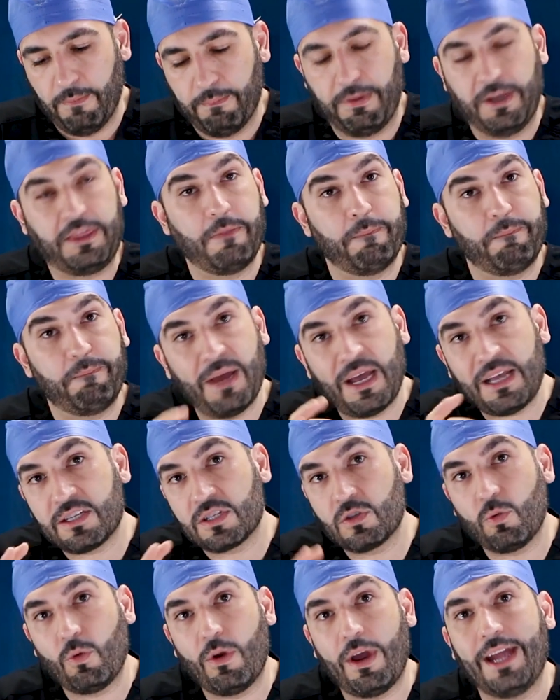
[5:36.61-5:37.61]
But the
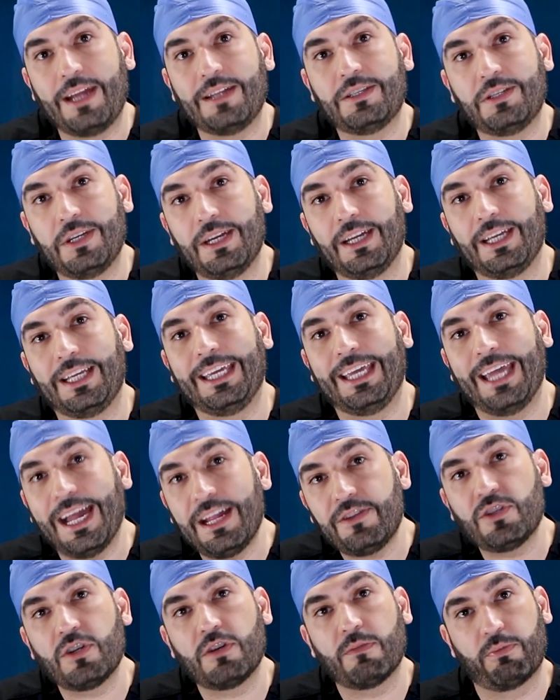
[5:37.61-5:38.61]
best way to
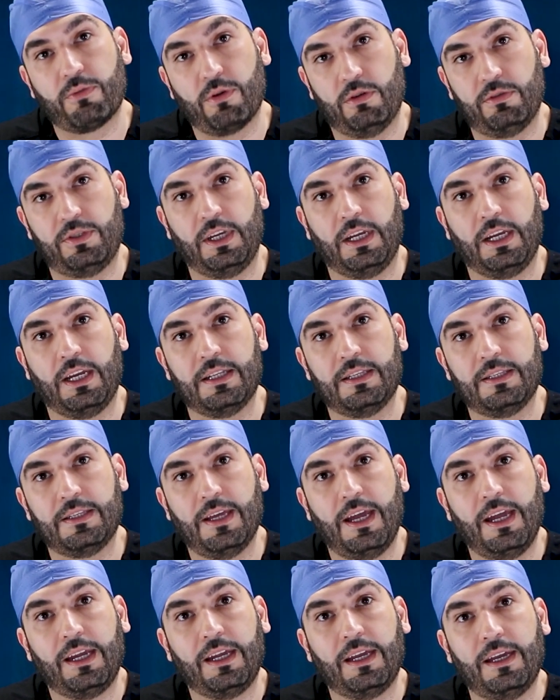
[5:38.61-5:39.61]
get your protein
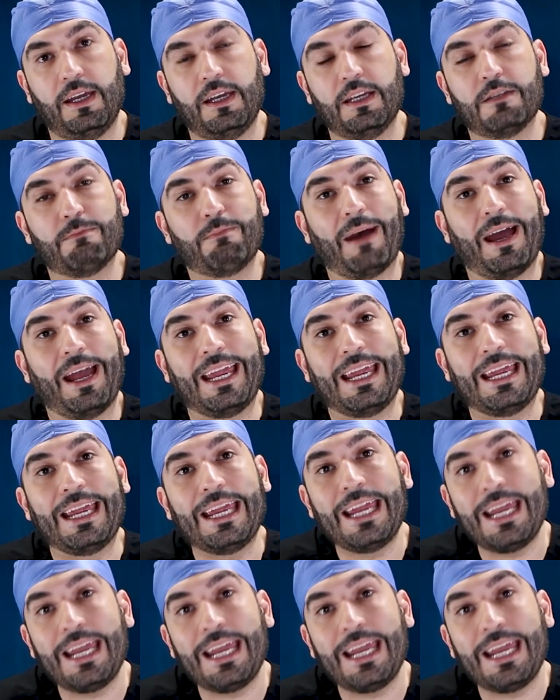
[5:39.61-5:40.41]
intake is by